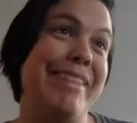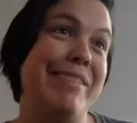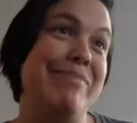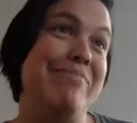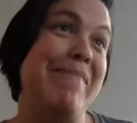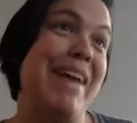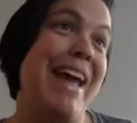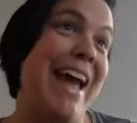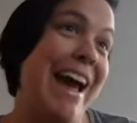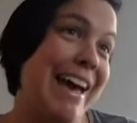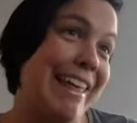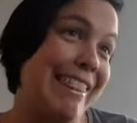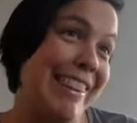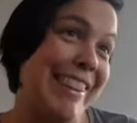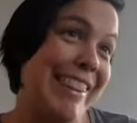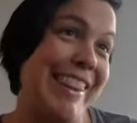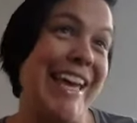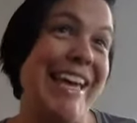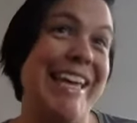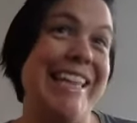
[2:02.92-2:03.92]
the math
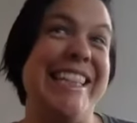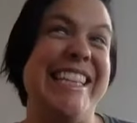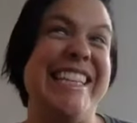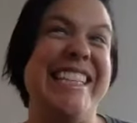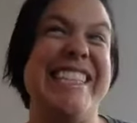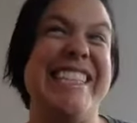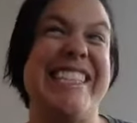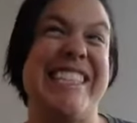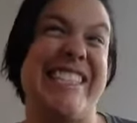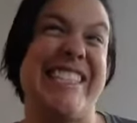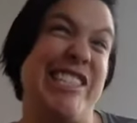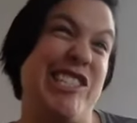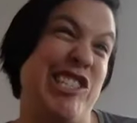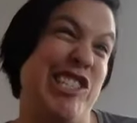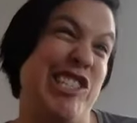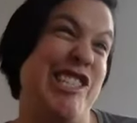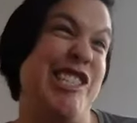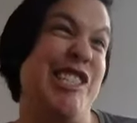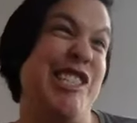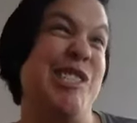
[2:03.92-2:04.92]
and the
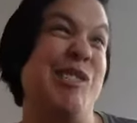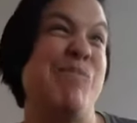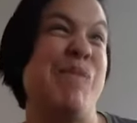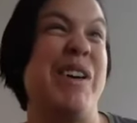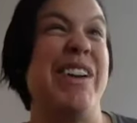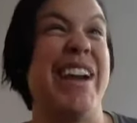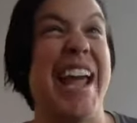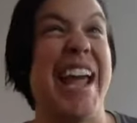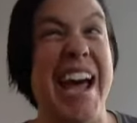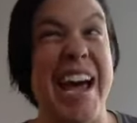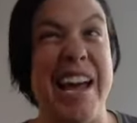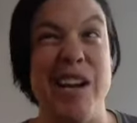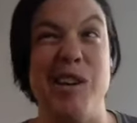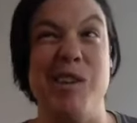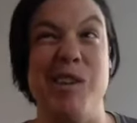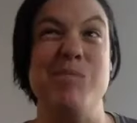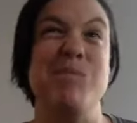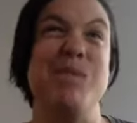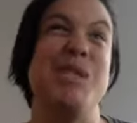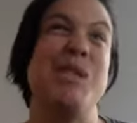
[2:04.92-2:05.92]
discussions about
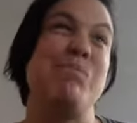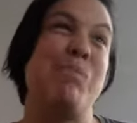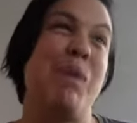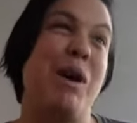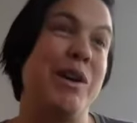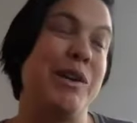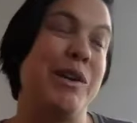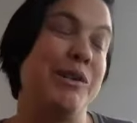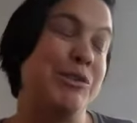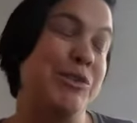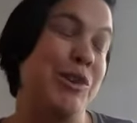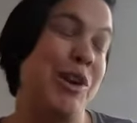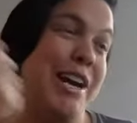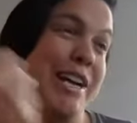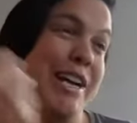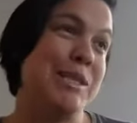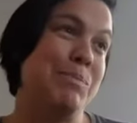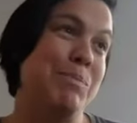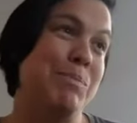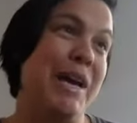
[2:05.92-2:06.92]
atoms and particle
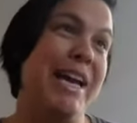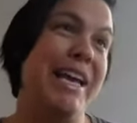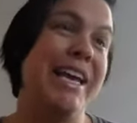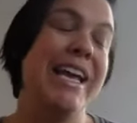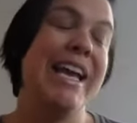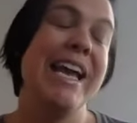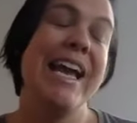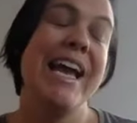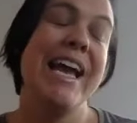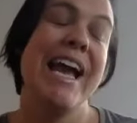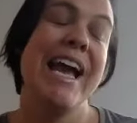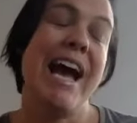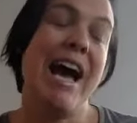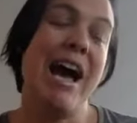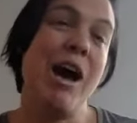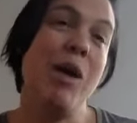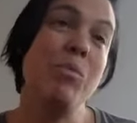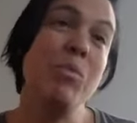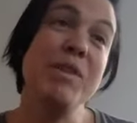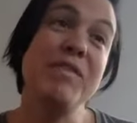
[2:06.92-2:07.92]
drawings but
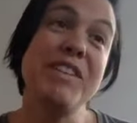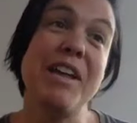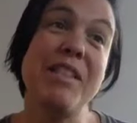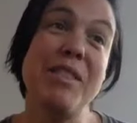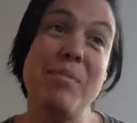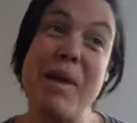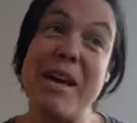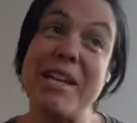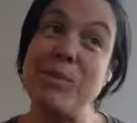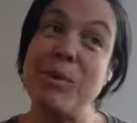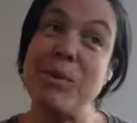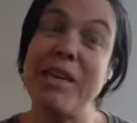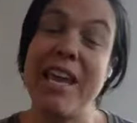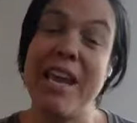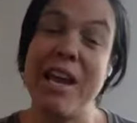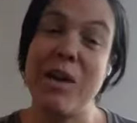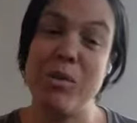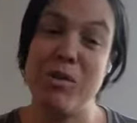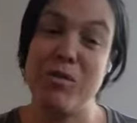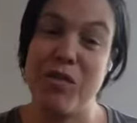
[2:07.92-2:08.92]
um, we've done the best we
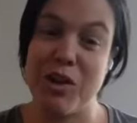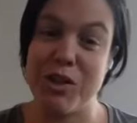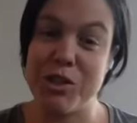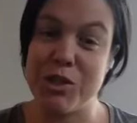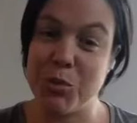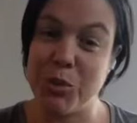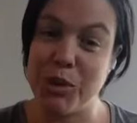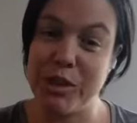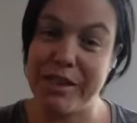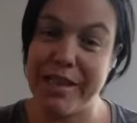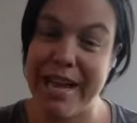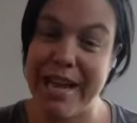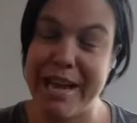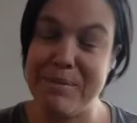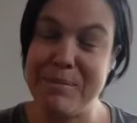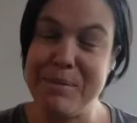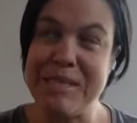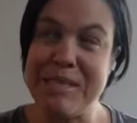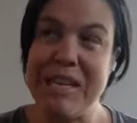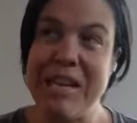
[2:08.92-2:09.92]
can with virtual
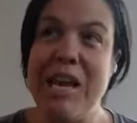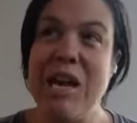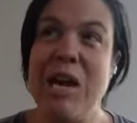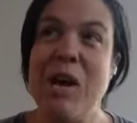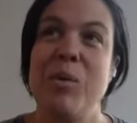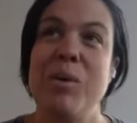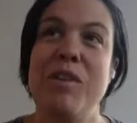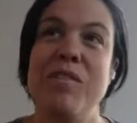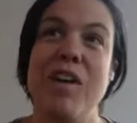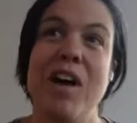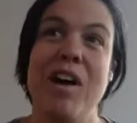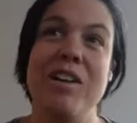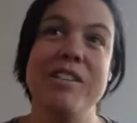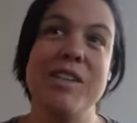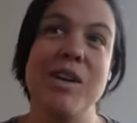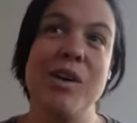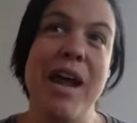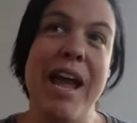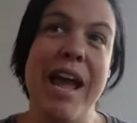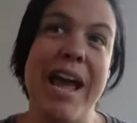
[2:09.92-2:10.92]
labs We've
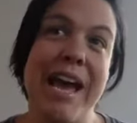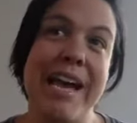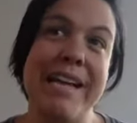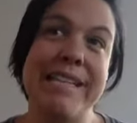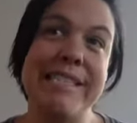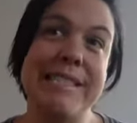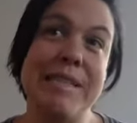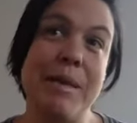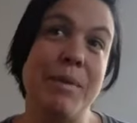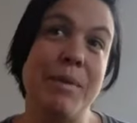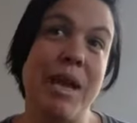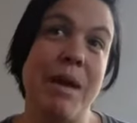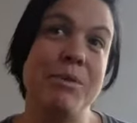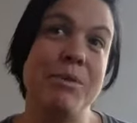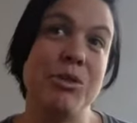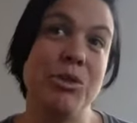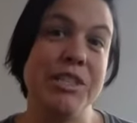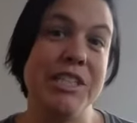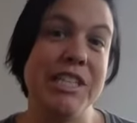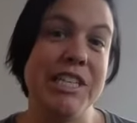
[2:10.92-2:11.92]
also had some
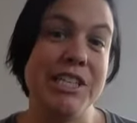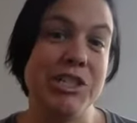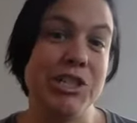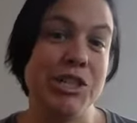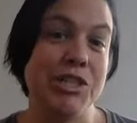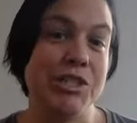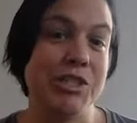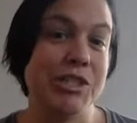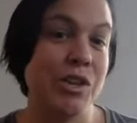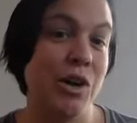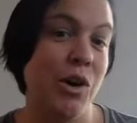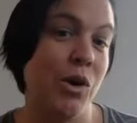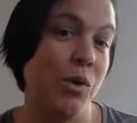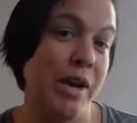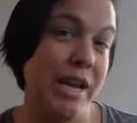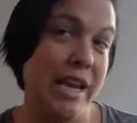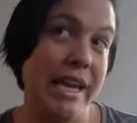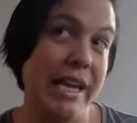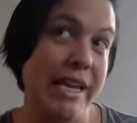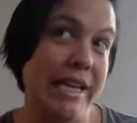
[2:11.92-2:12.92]
chemistry teachers
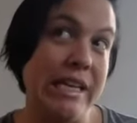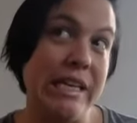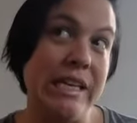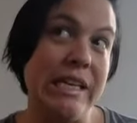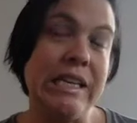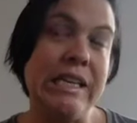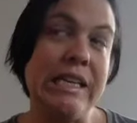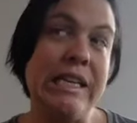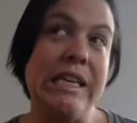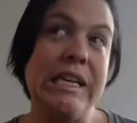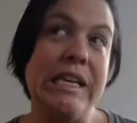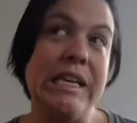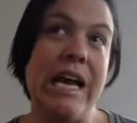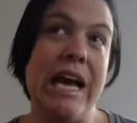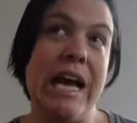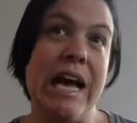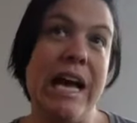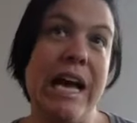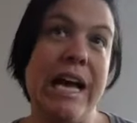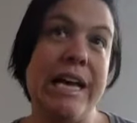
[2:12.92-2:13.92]
go in
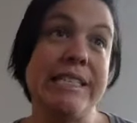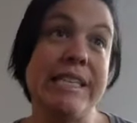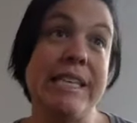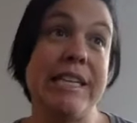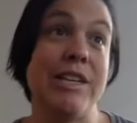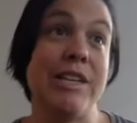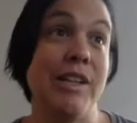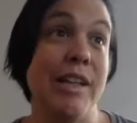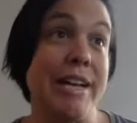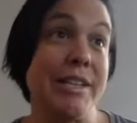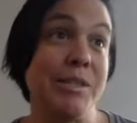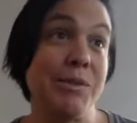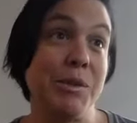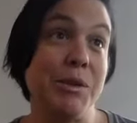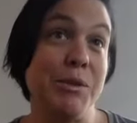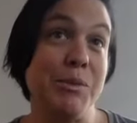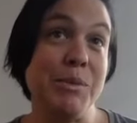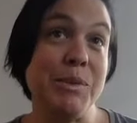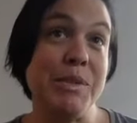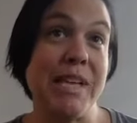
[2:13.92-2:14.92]
uh, to their
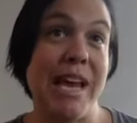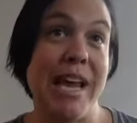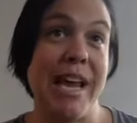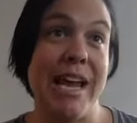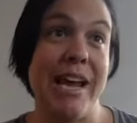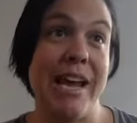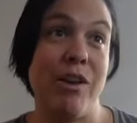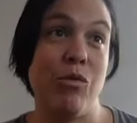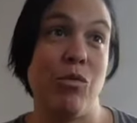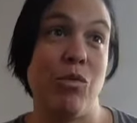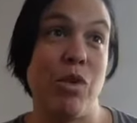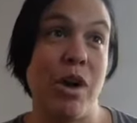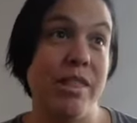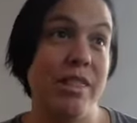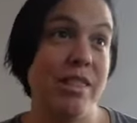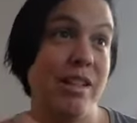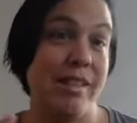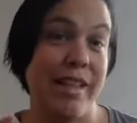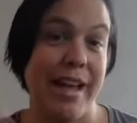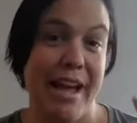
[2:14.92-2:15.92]
classrooms and
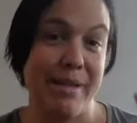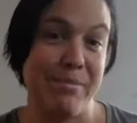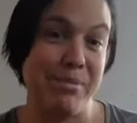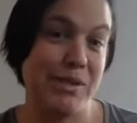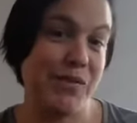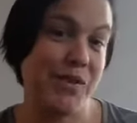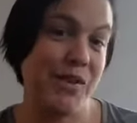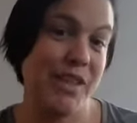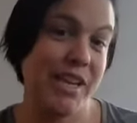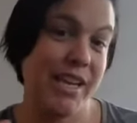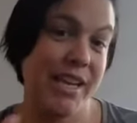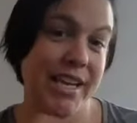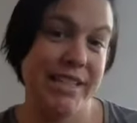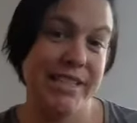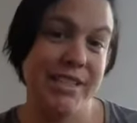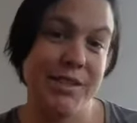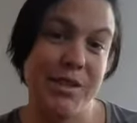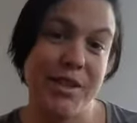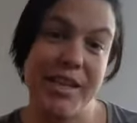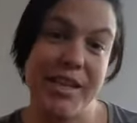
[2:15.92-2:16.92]
run the labs for the
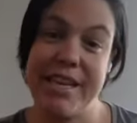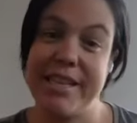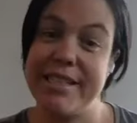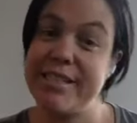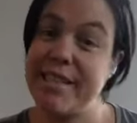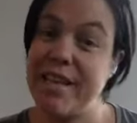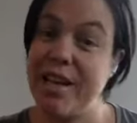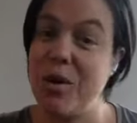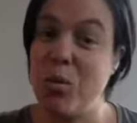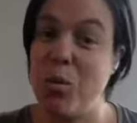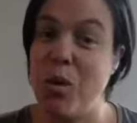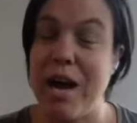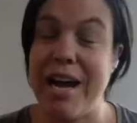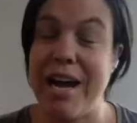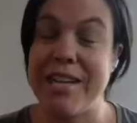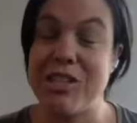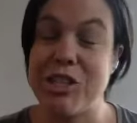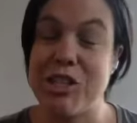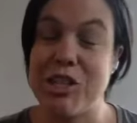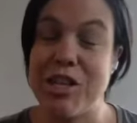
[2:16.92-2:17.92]
kids so the kids can
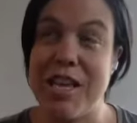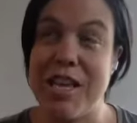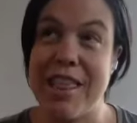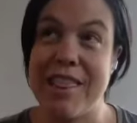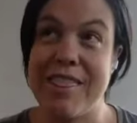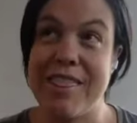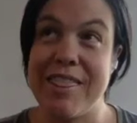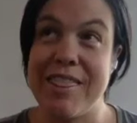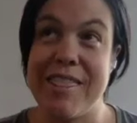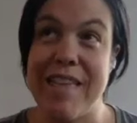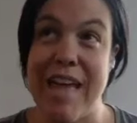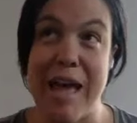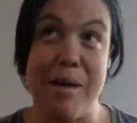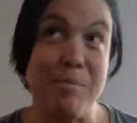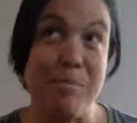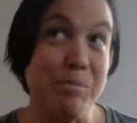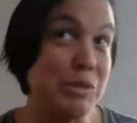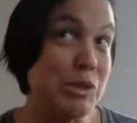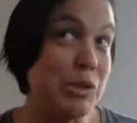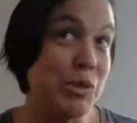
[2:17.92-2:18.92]
watch
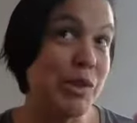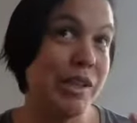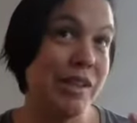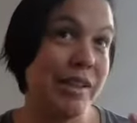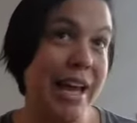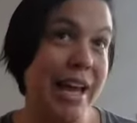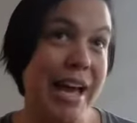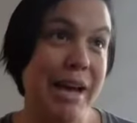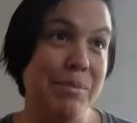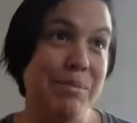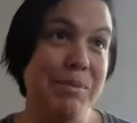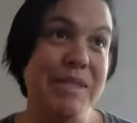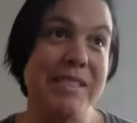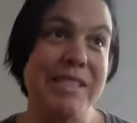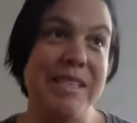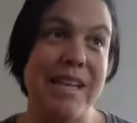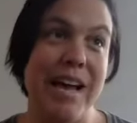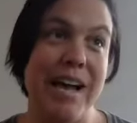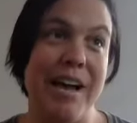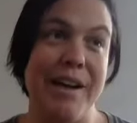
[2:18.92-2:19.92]
them do the labs
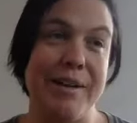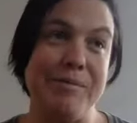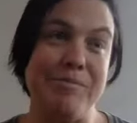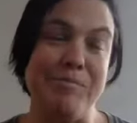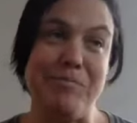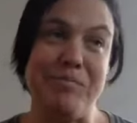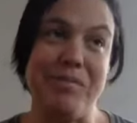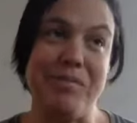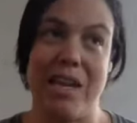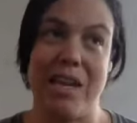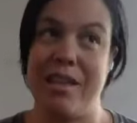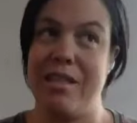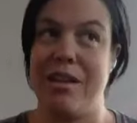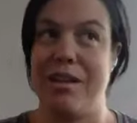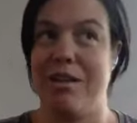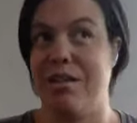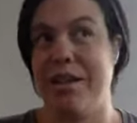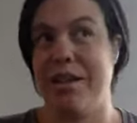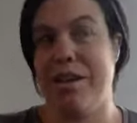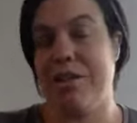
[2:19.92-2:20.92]
um, and
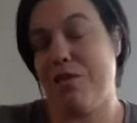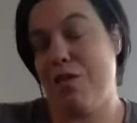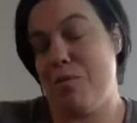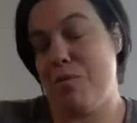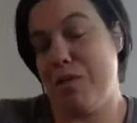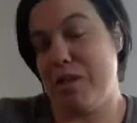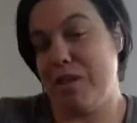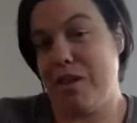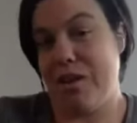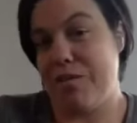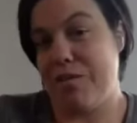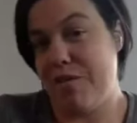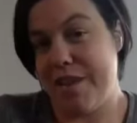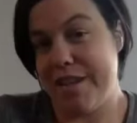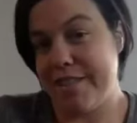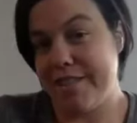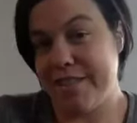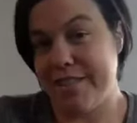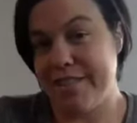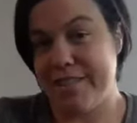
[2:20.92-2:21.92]
they're like familiar
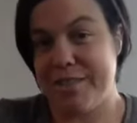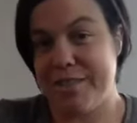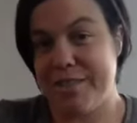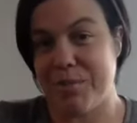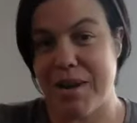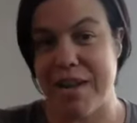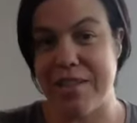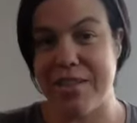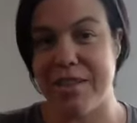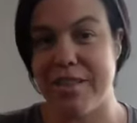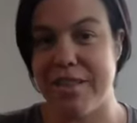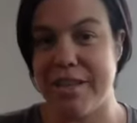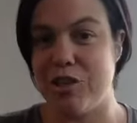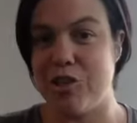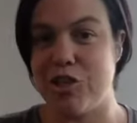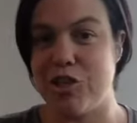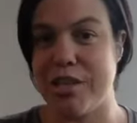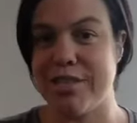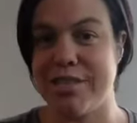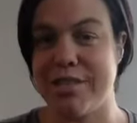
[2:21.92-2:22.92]
faces rather
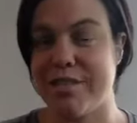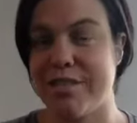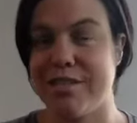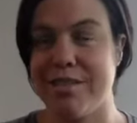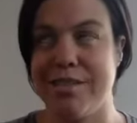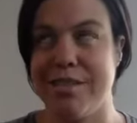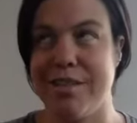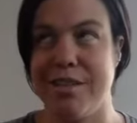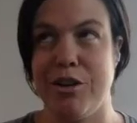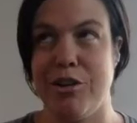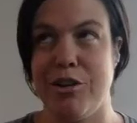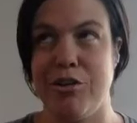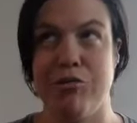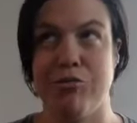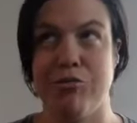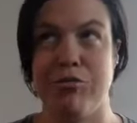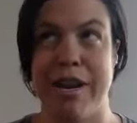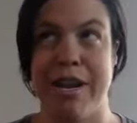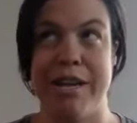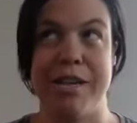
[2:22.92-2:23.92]
than just you
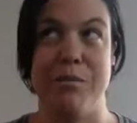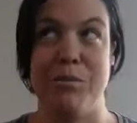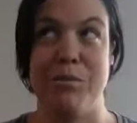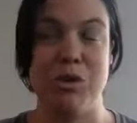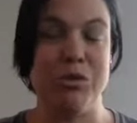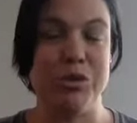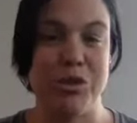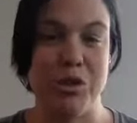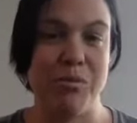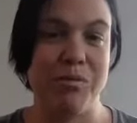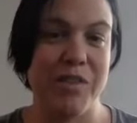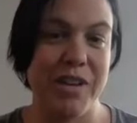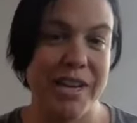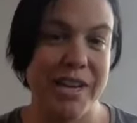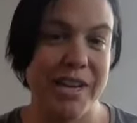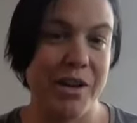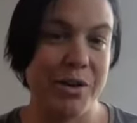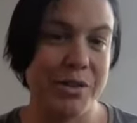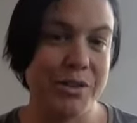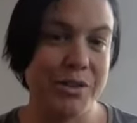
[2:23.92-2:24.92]
know random youtube
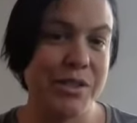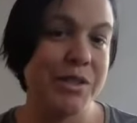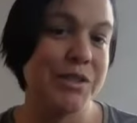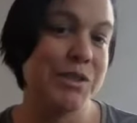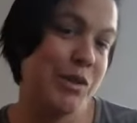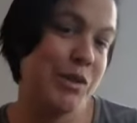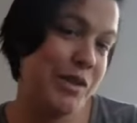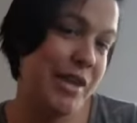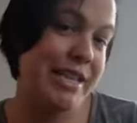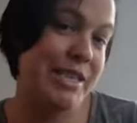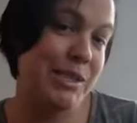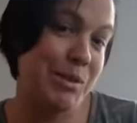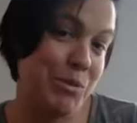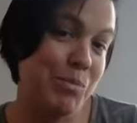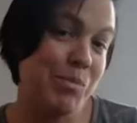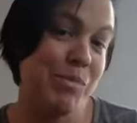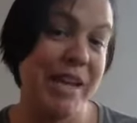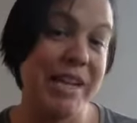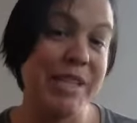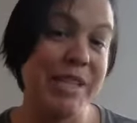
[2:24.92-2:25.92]
videos so
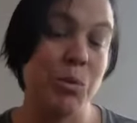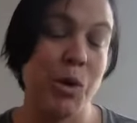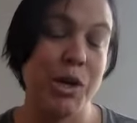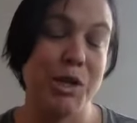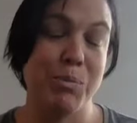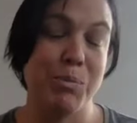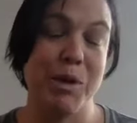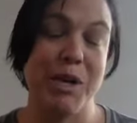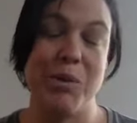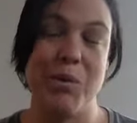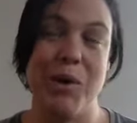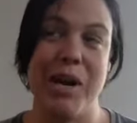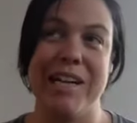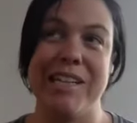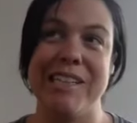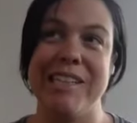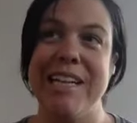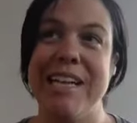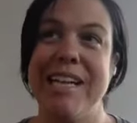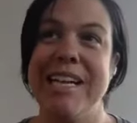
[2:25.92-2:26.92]
that's that's worked pretty
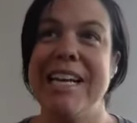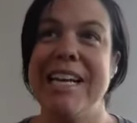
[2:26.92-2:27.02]
well